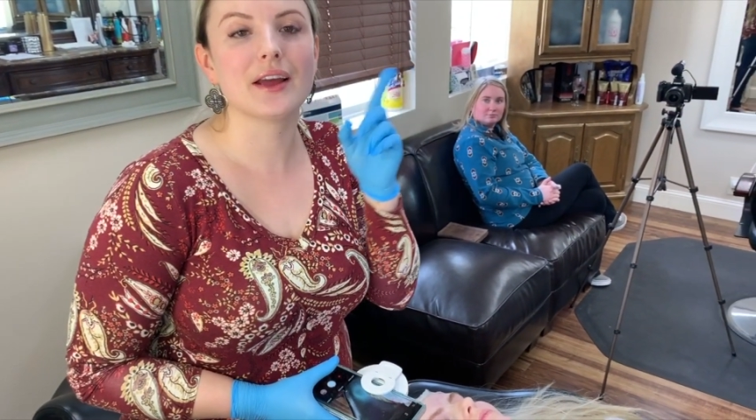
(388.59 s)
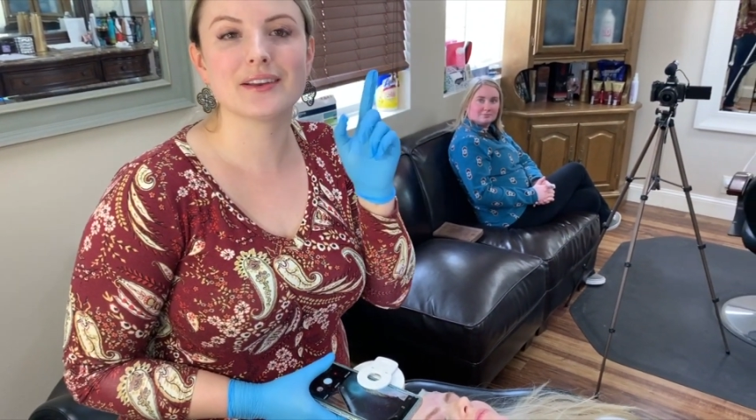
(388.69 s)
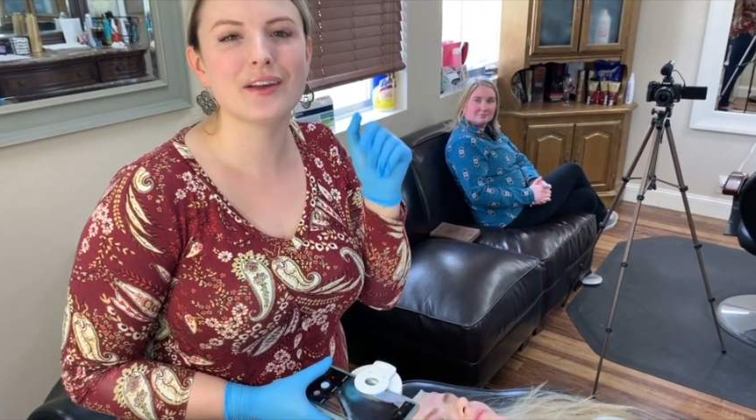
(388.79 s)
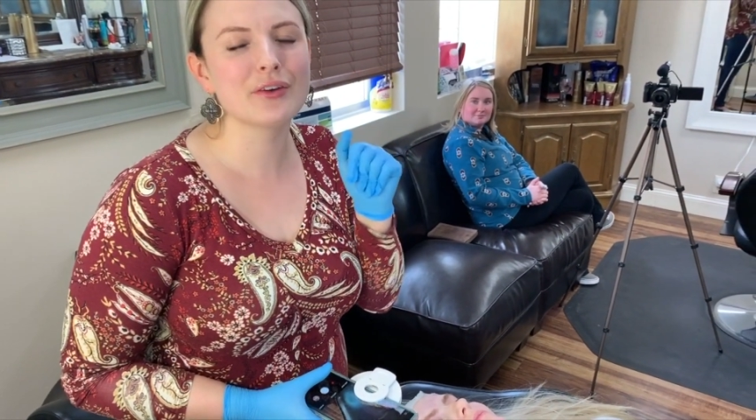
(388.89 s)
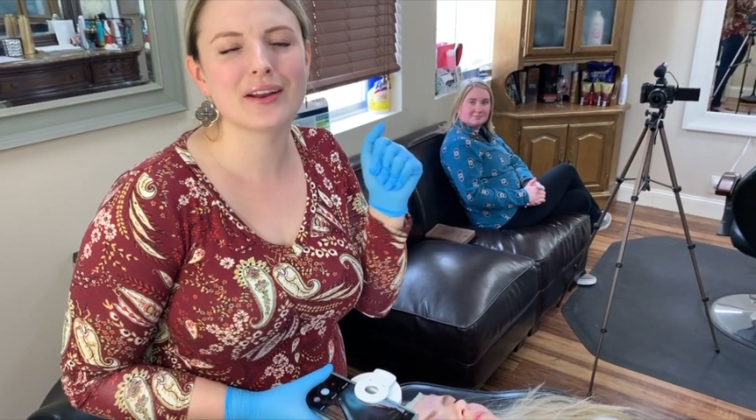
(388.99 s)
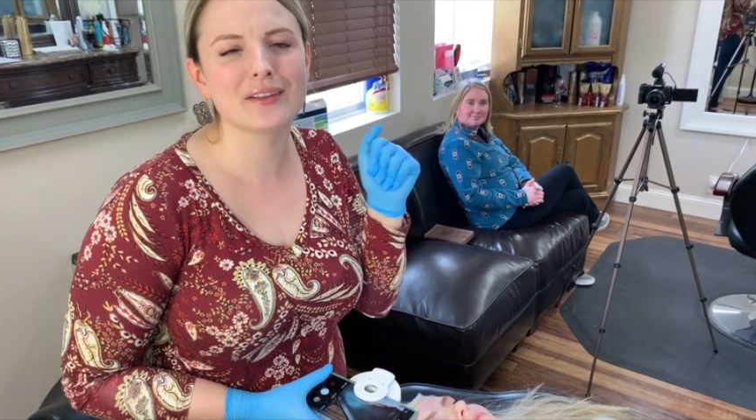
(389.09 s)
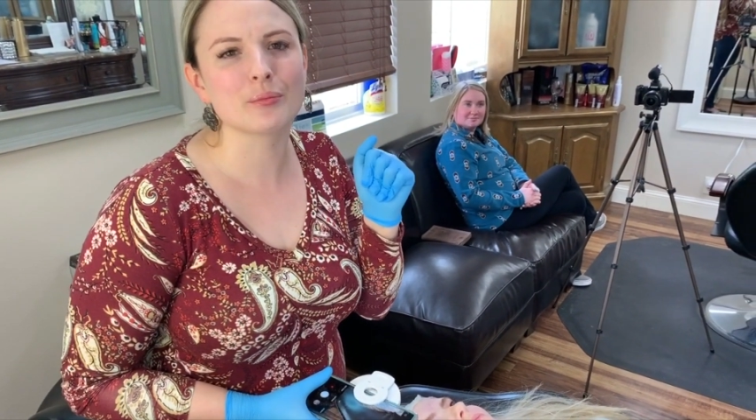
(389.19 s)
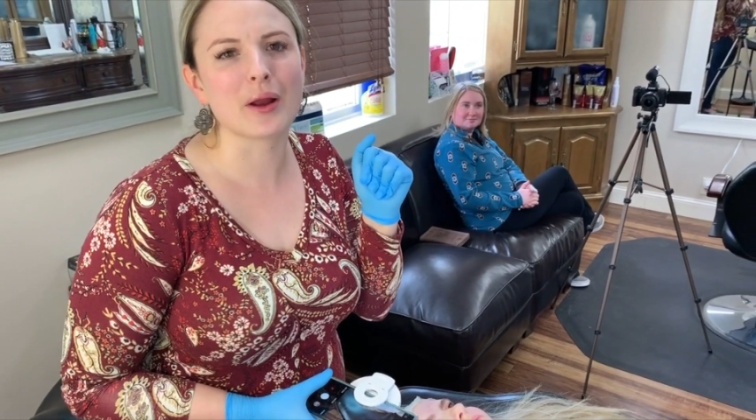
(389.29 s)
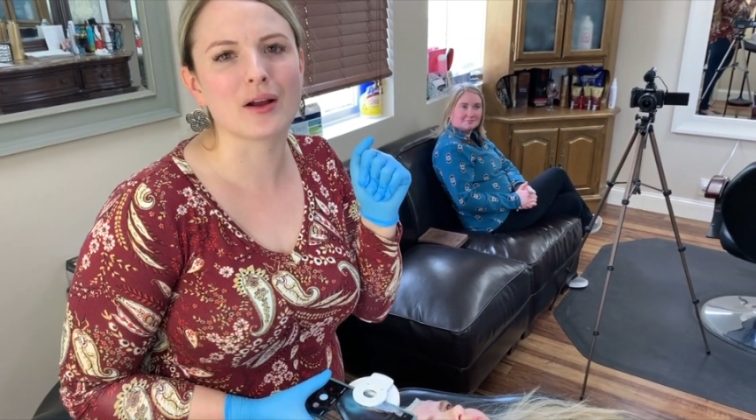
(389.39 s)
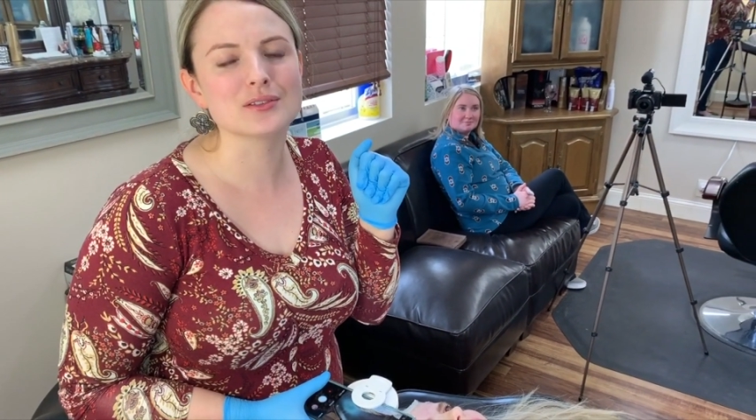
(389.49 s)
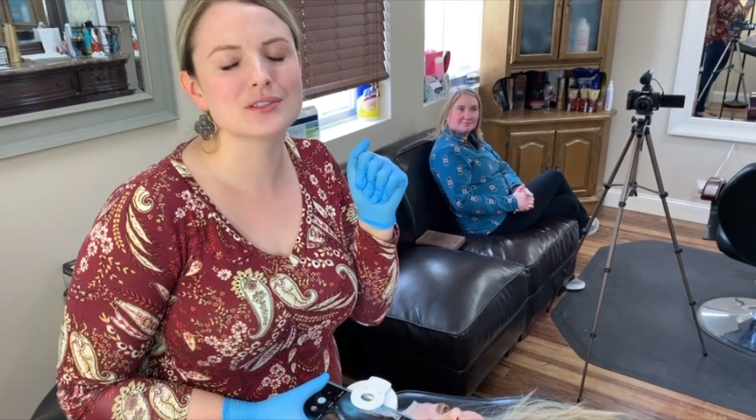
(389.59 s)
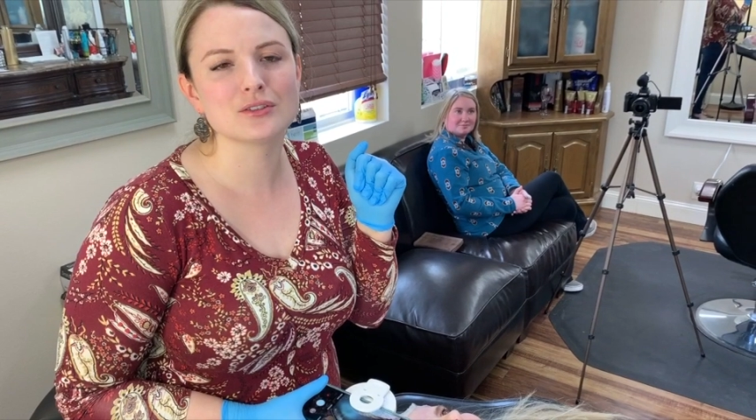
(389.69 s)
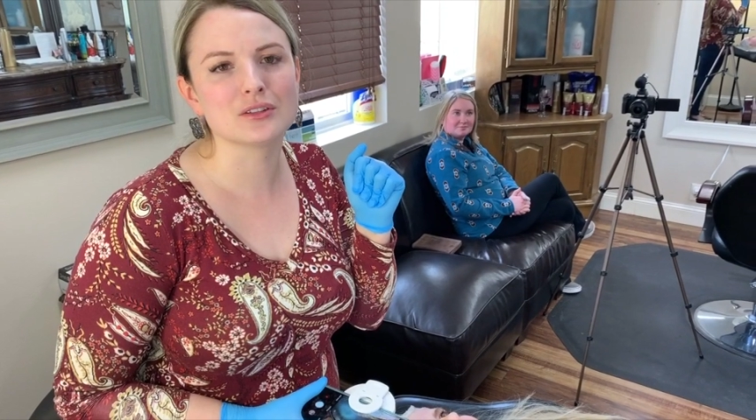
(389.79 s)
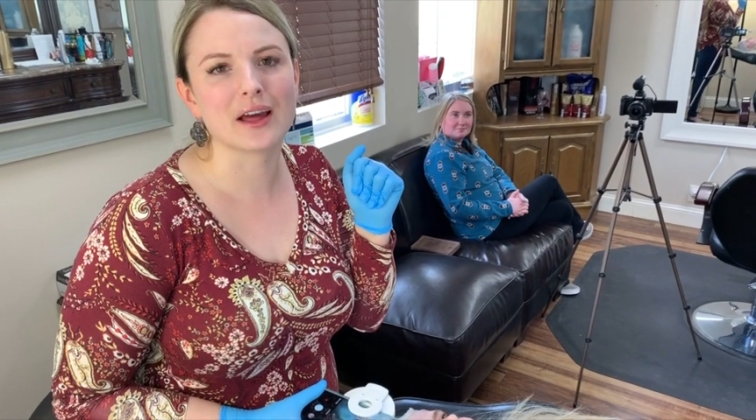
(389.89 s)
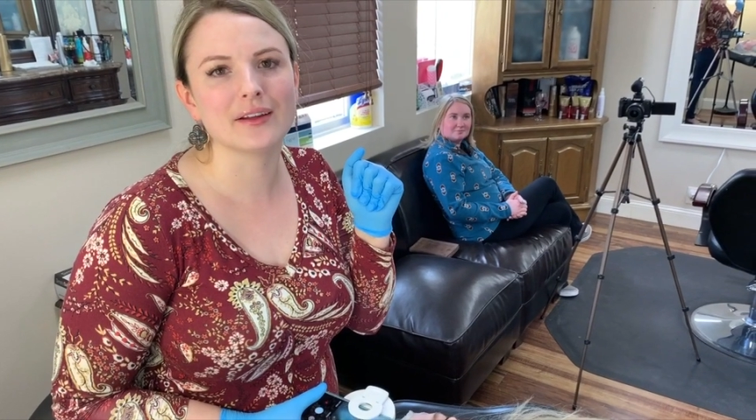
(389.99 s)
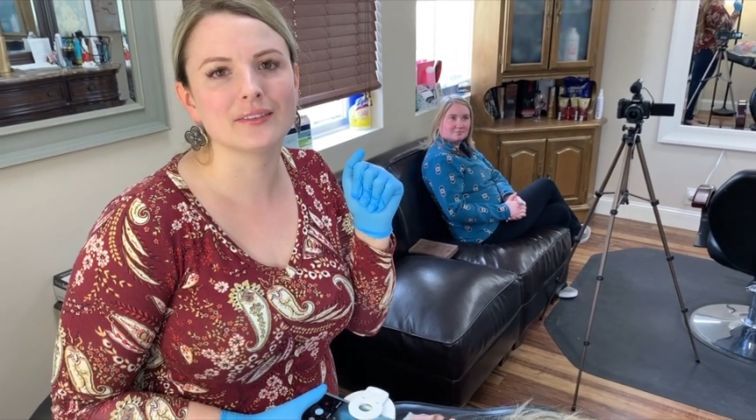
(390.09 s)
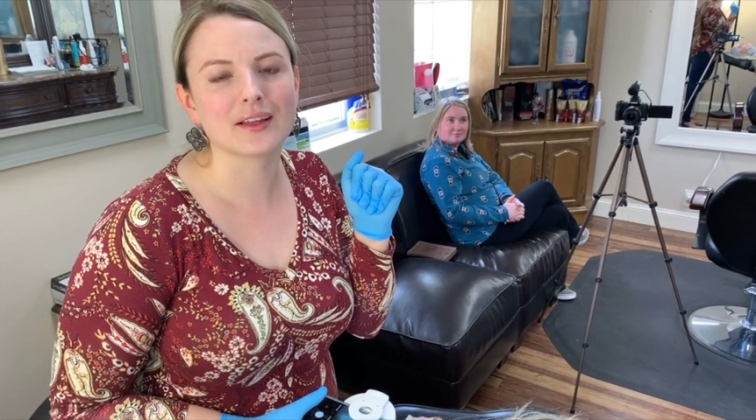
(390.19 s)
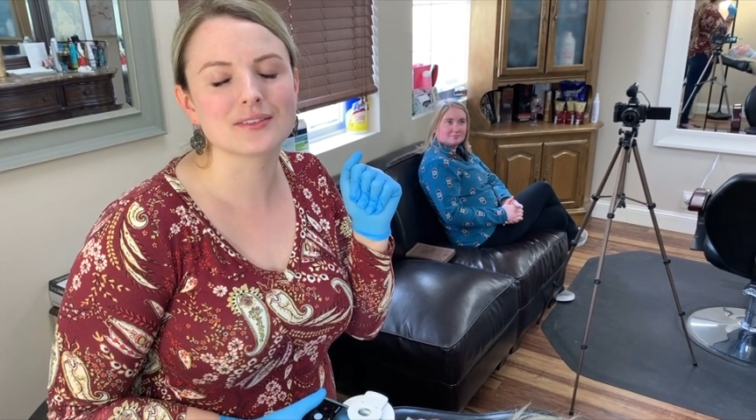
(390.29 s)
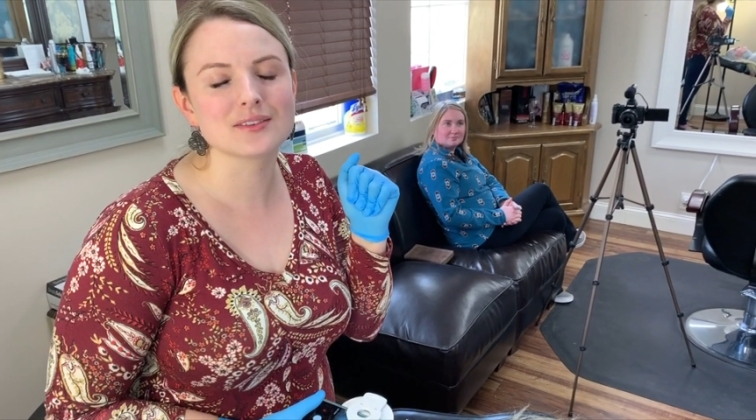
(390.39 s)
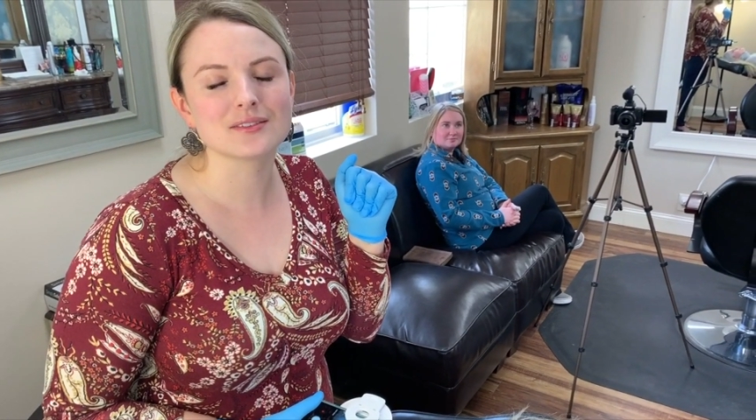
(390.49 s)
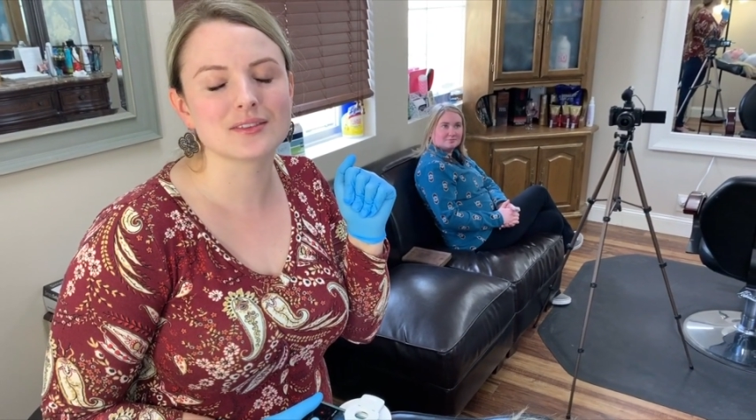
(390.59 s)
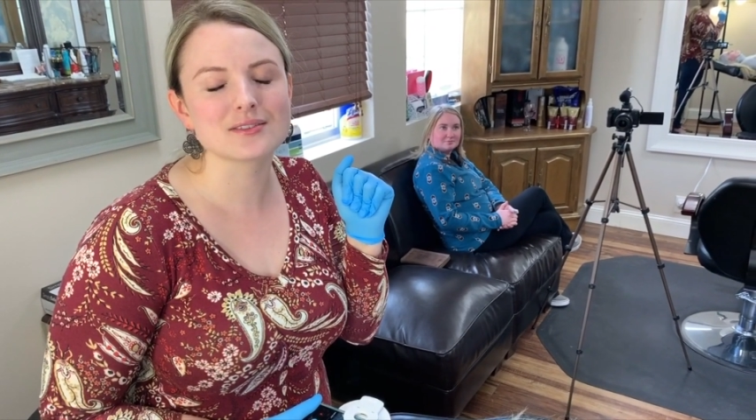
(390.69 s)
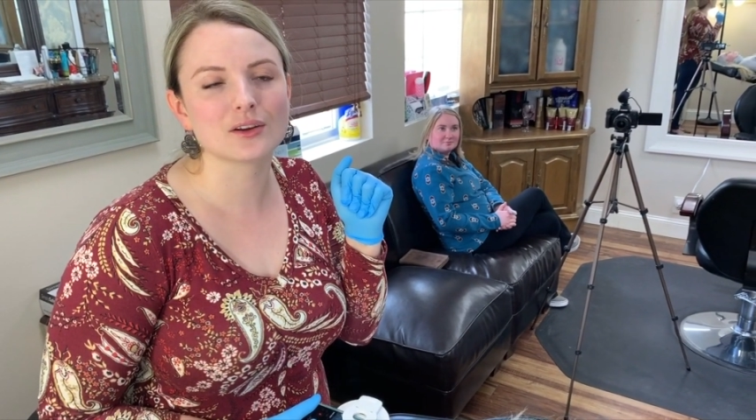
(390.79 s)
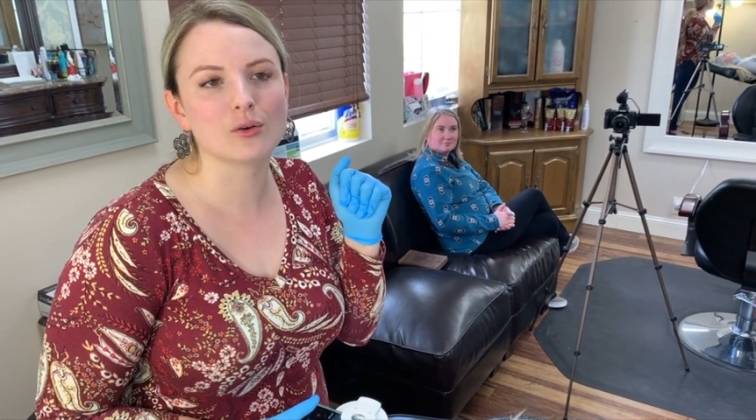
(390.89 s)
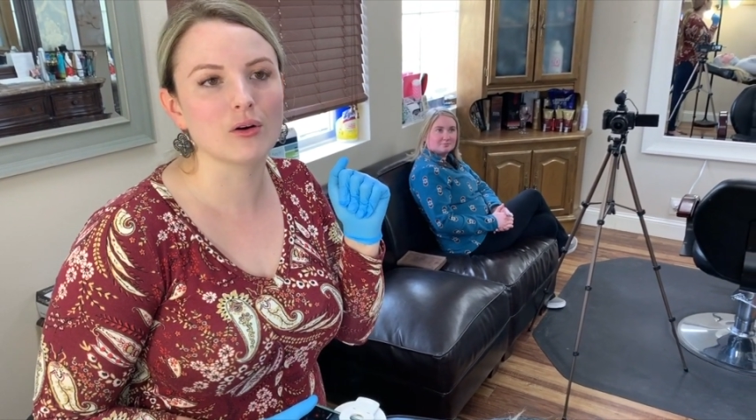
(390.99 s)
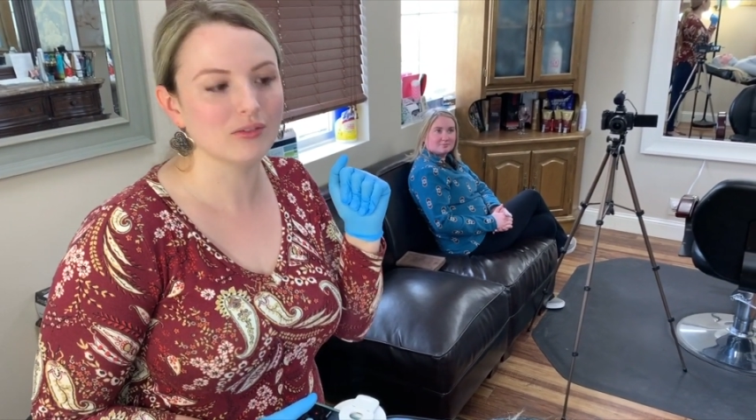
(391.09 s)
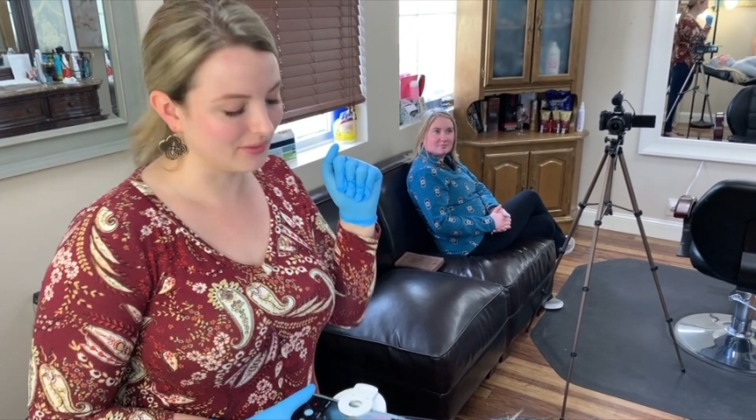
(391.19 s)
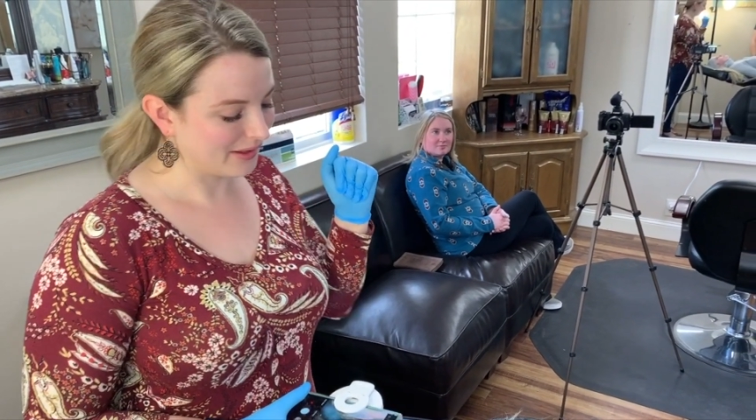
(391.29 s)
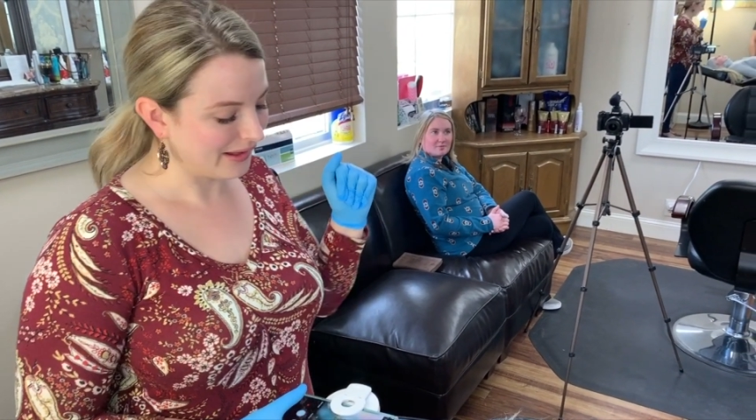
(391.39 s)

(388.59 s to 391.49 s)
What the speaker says: I never edit the brows. Don't do that. That's not cool.